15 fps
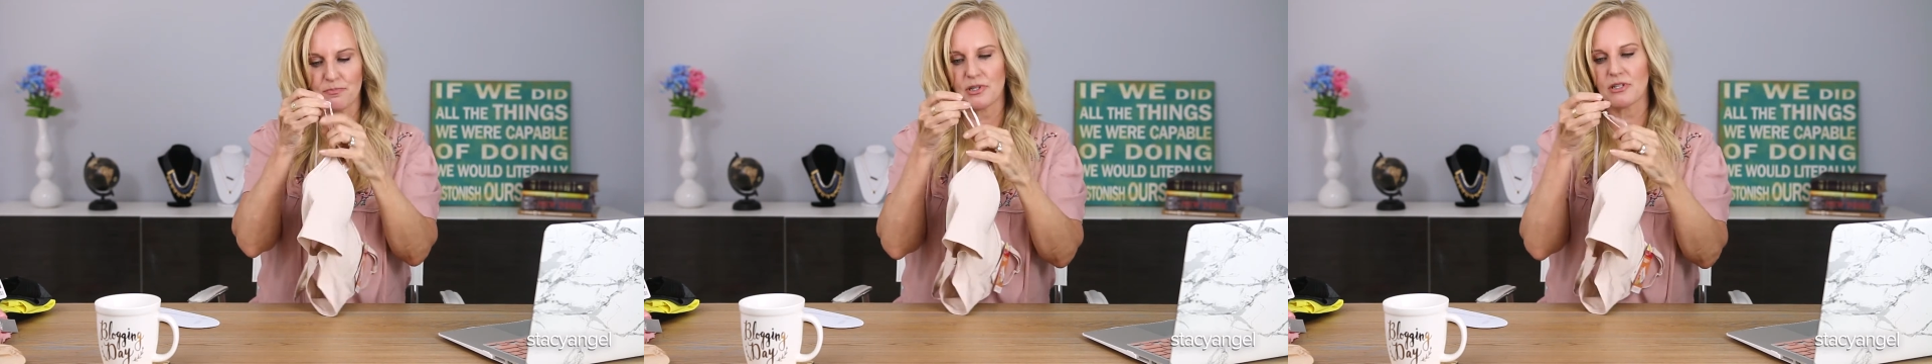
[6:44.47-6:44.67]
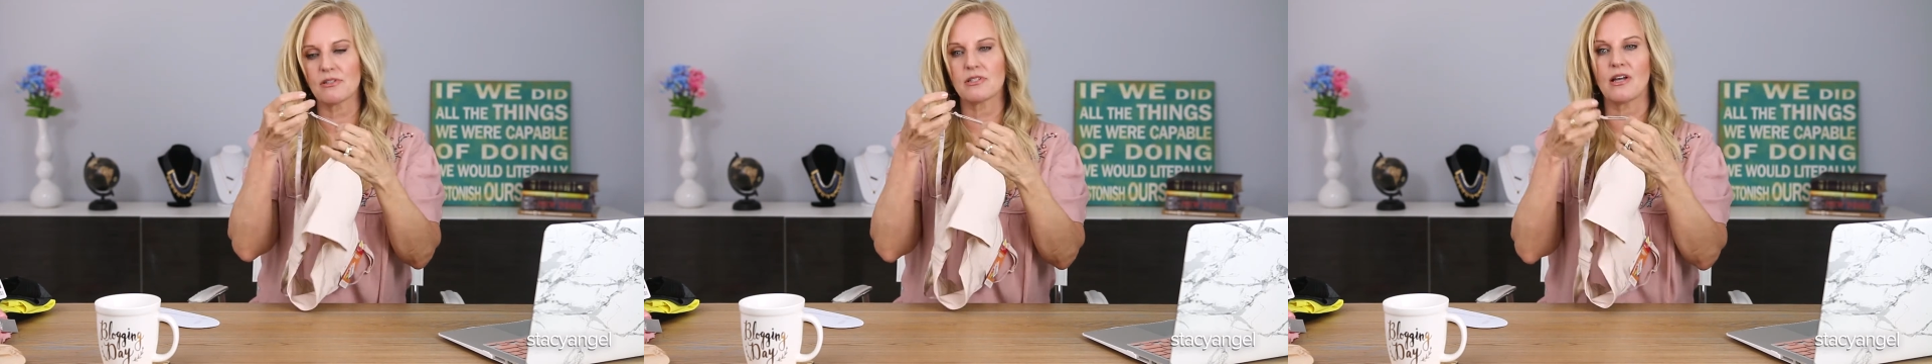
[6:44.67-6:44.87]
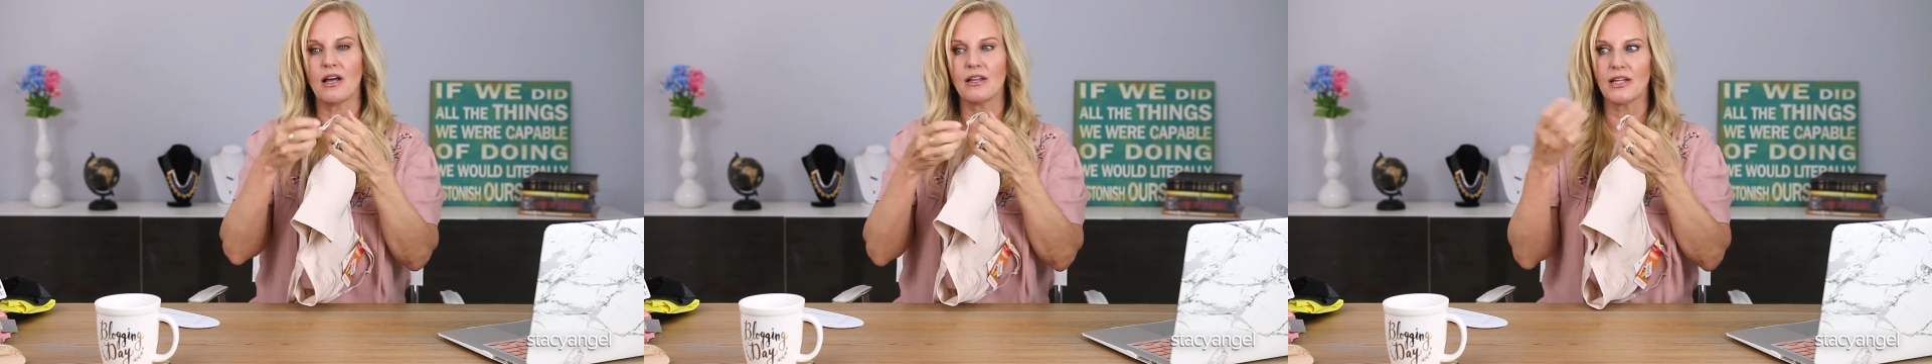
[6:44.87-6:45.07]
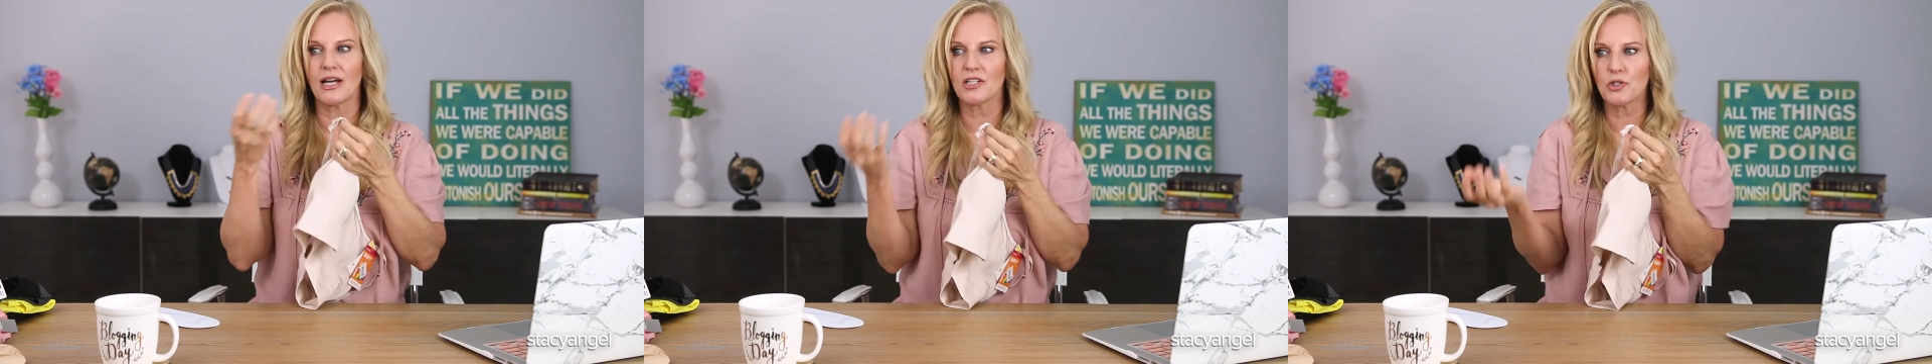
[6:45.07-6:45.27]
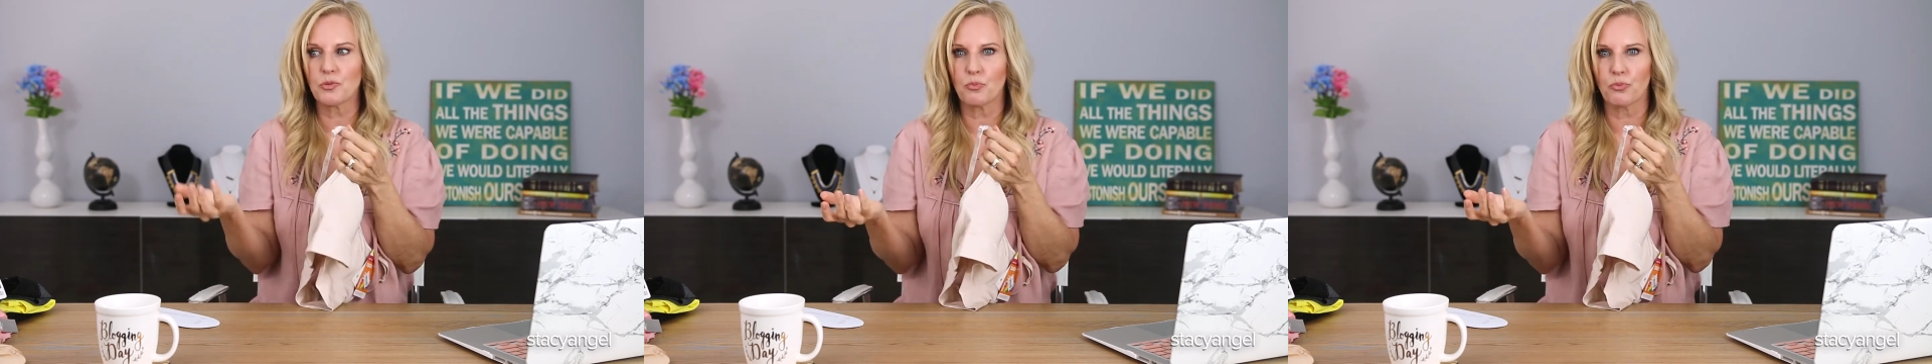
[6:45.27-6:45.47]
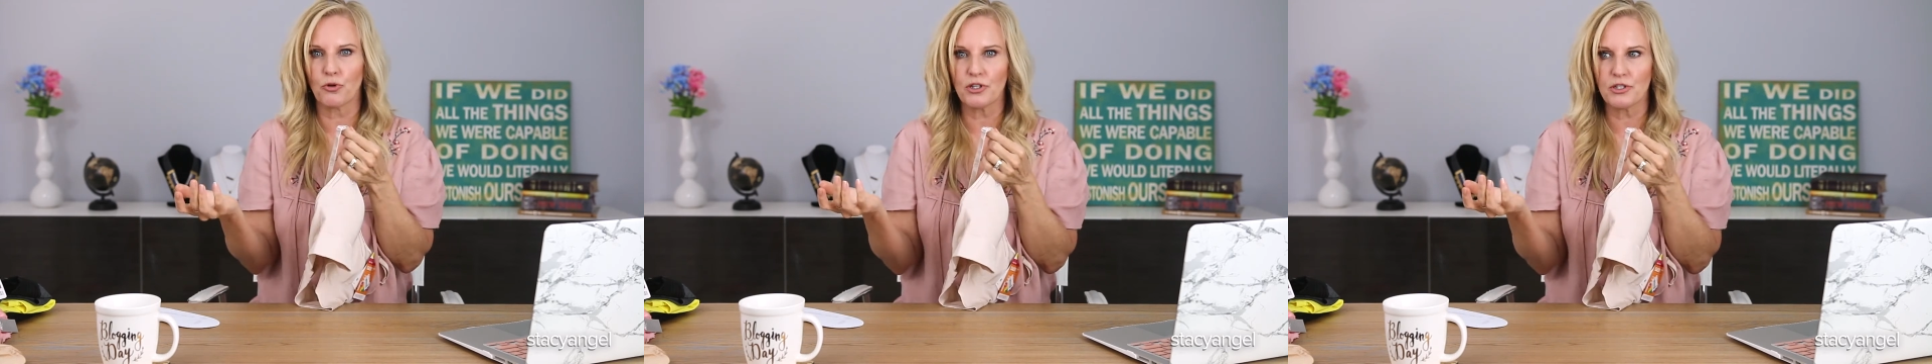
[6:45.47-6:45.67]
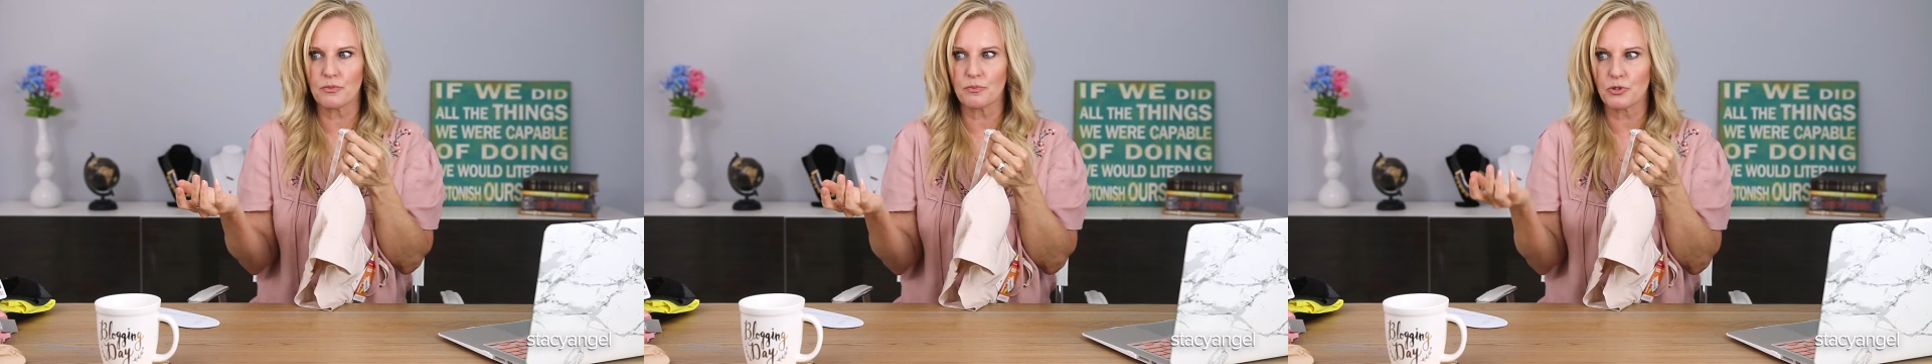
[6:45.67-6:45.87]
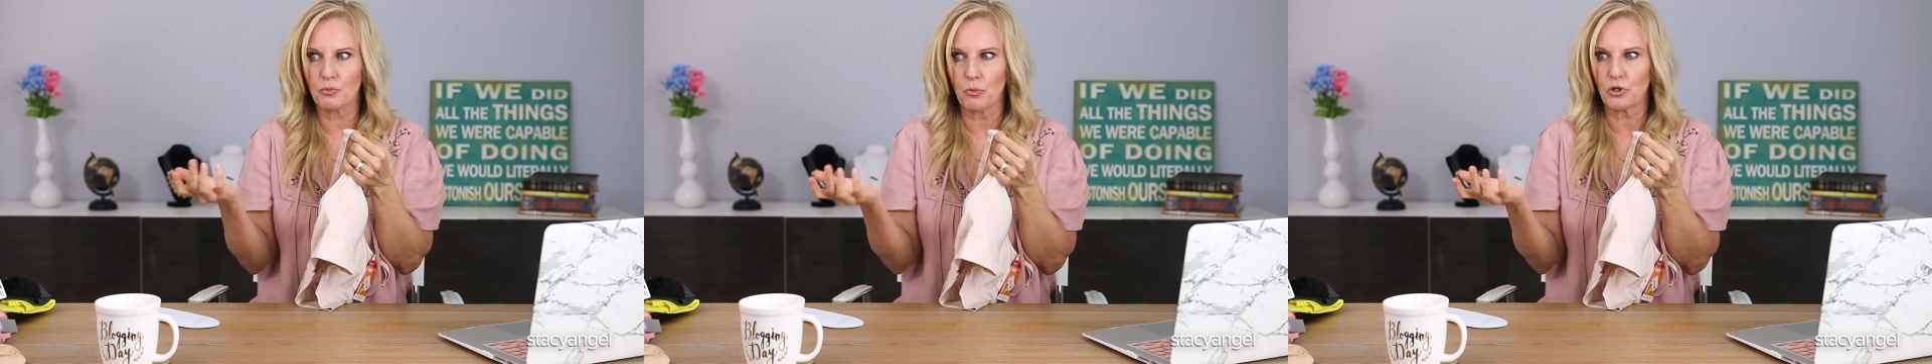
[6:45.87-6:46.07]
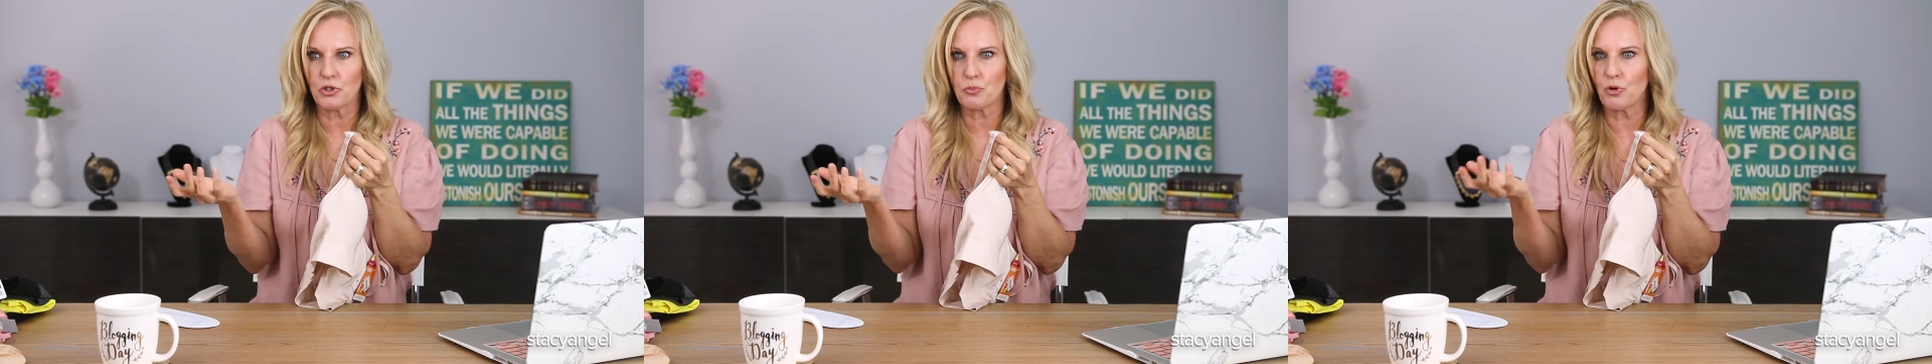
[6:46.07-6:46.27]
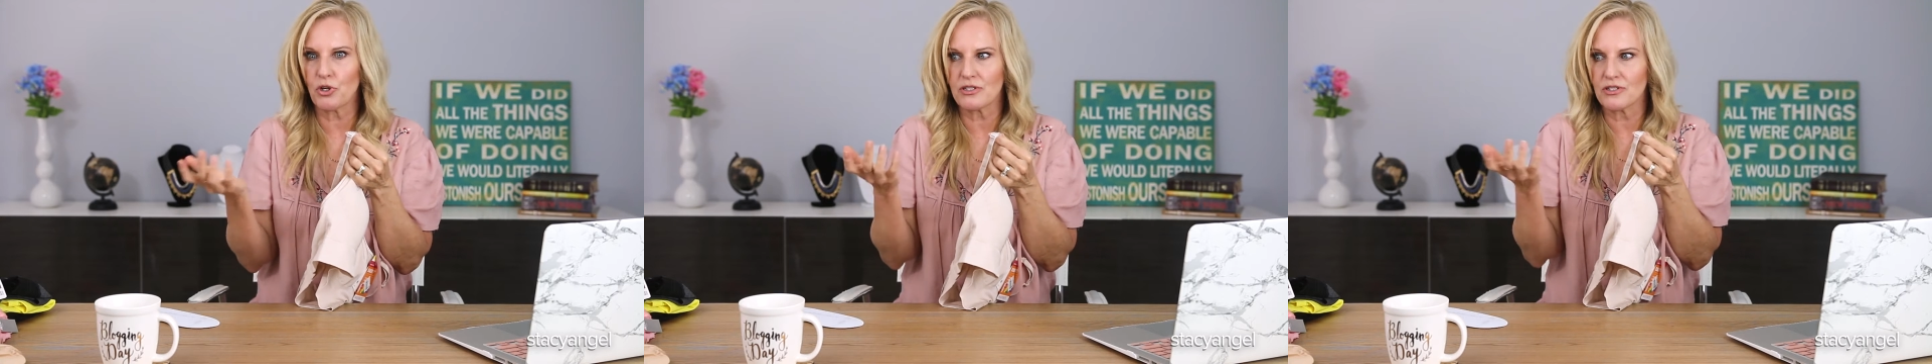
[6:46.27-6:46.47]
because a lot of sports
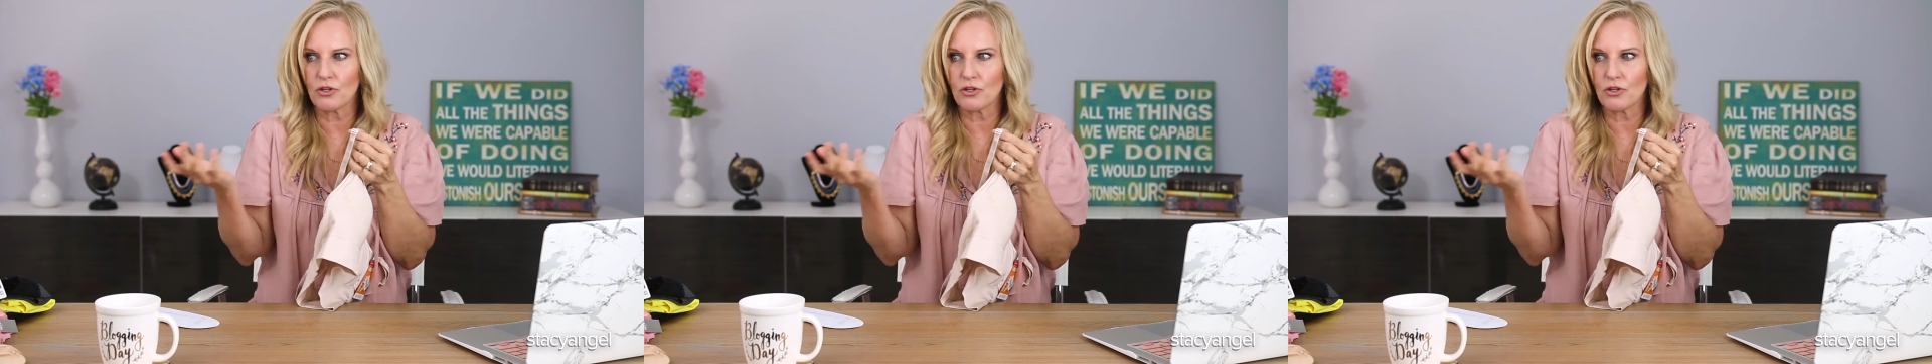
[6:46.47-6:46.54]
bras